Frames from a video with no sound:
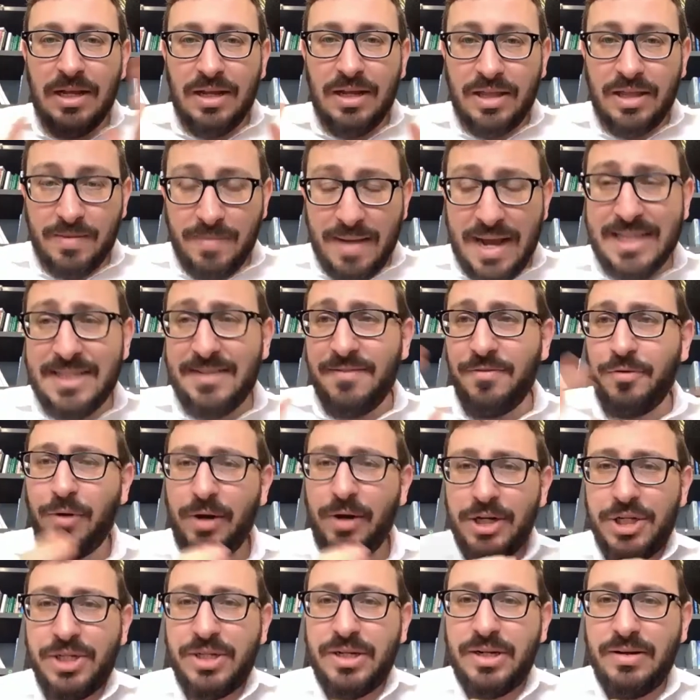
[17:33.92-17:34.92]
The massive
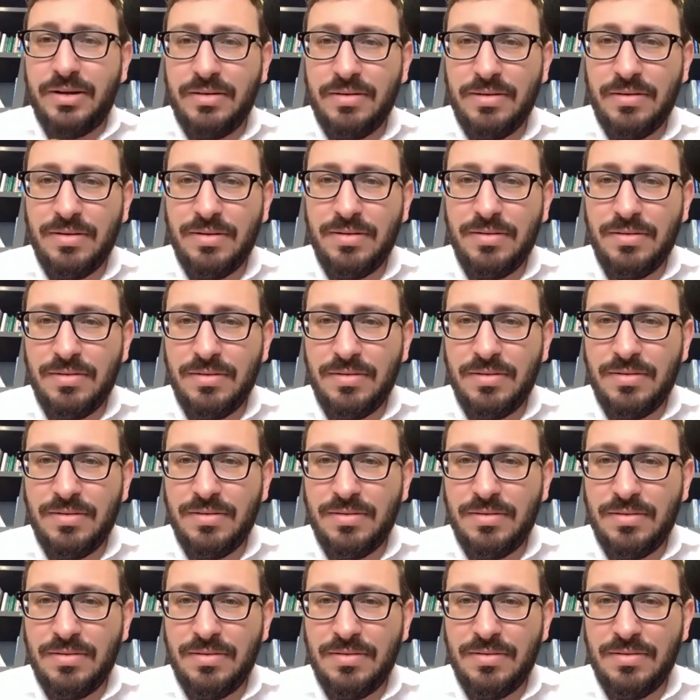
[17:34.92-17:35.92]
question
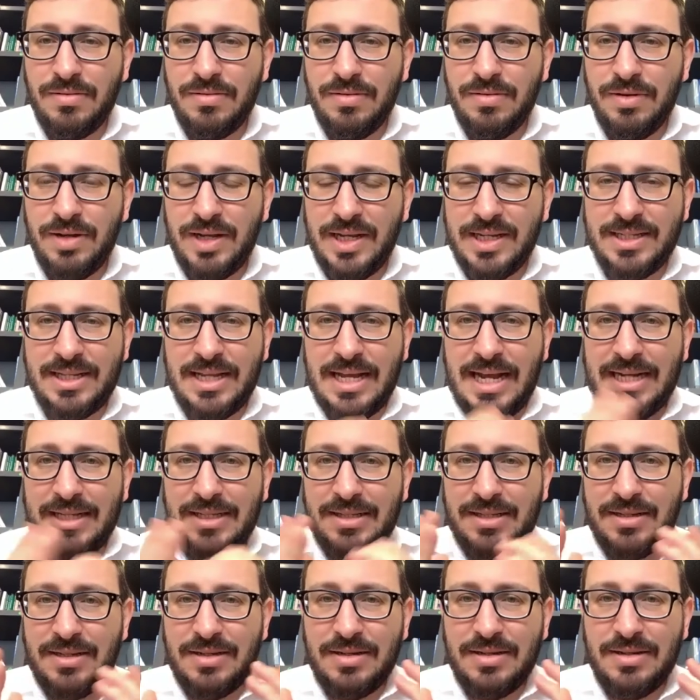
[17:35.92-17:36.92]
is
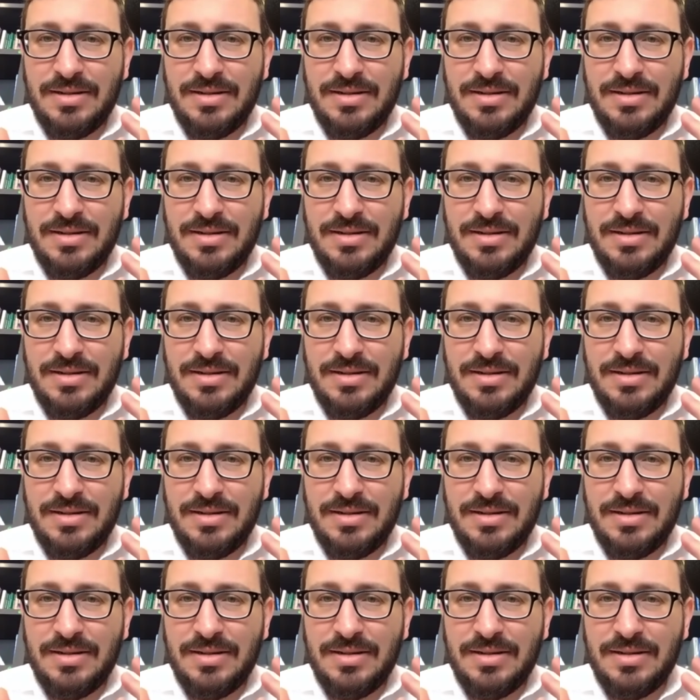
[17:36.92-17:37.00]
that